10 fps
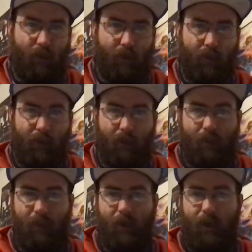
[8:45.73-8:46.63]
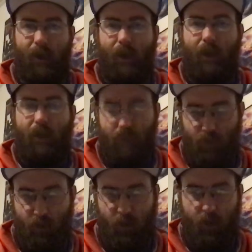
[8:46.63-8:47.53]
mean, and
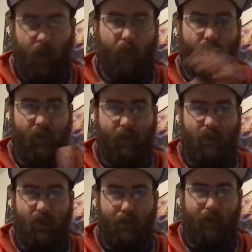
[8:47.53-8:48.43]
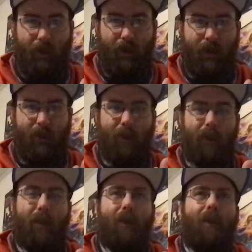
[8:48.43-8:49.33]
before I wrap this up, I mean,
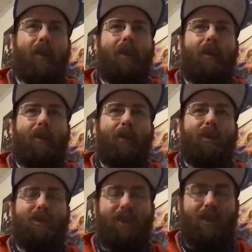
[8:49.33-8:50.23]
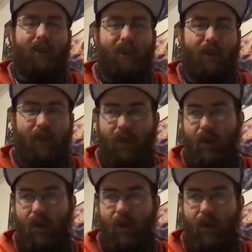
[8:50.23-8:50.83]
what is a lot